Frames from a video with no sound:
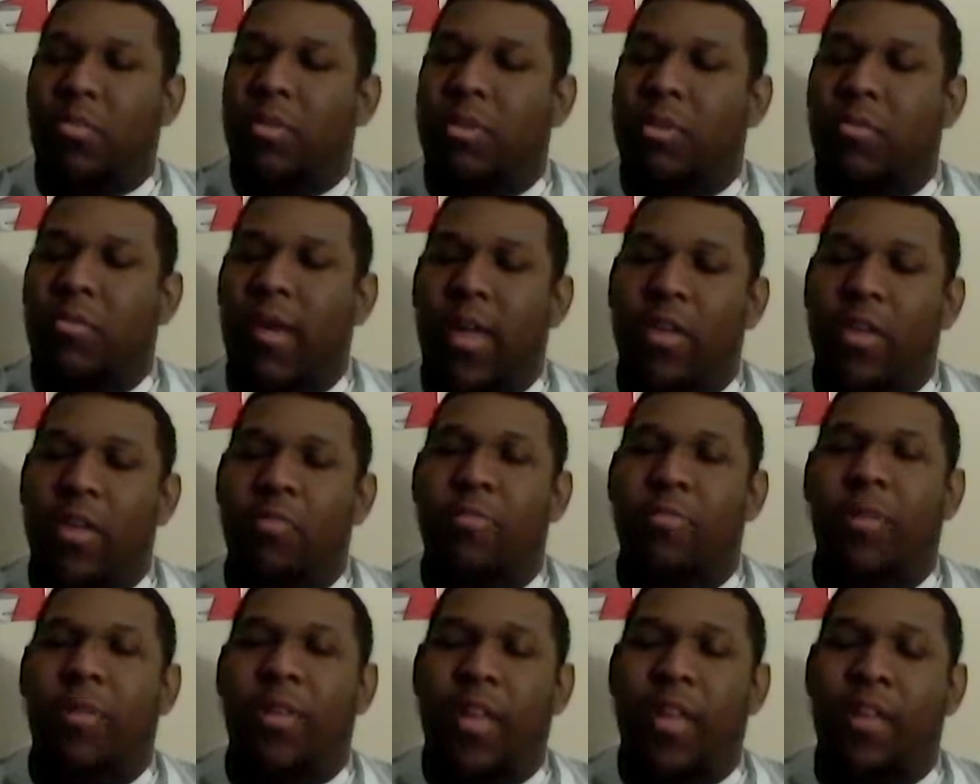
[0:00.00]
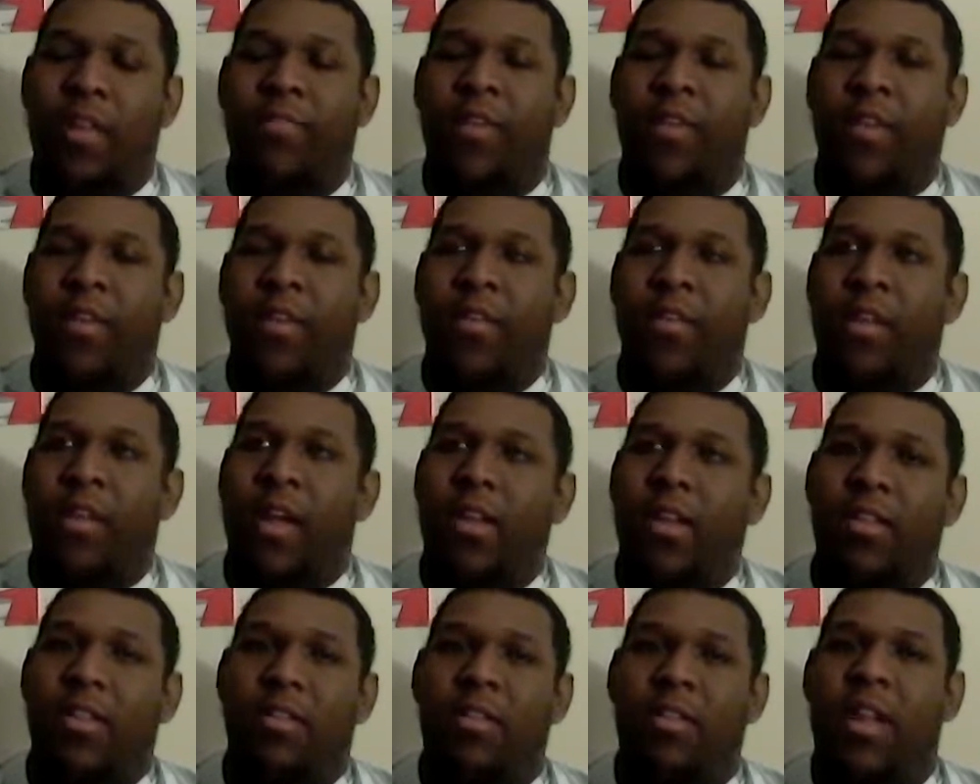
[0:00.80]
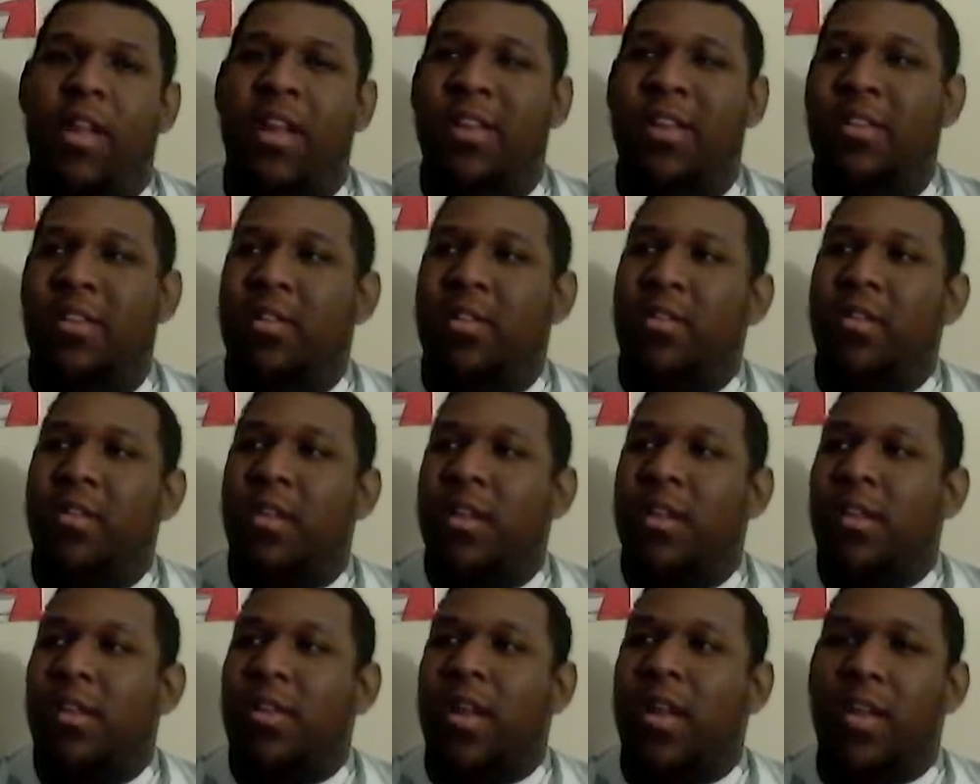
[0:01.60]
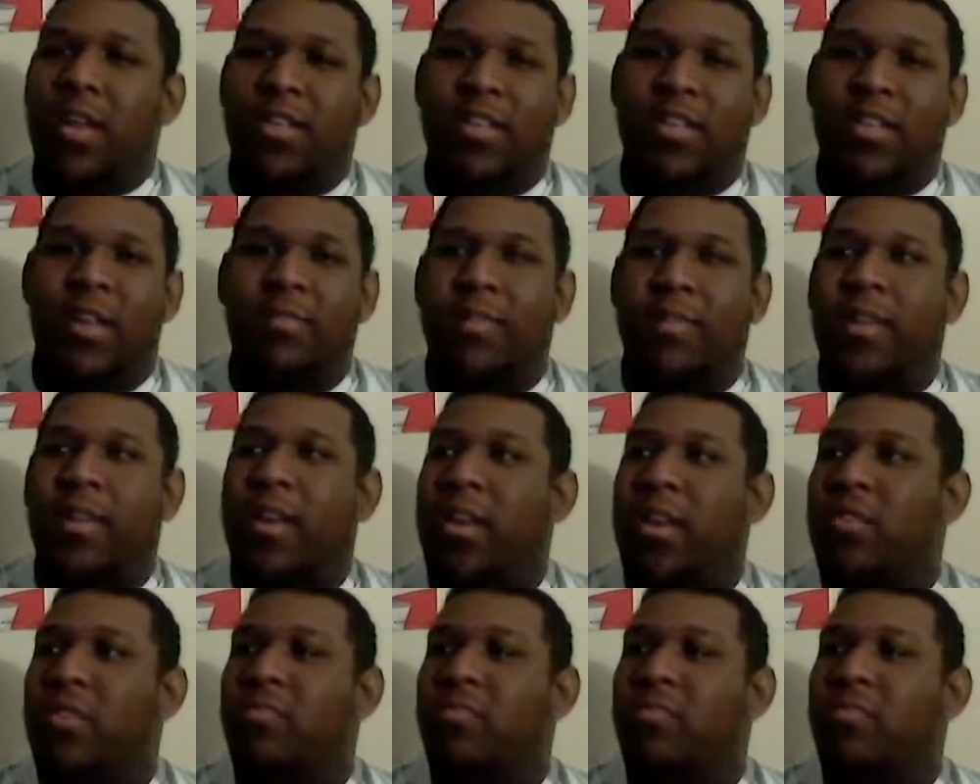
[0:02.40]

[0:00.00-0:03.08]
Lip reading: way you believe in, not something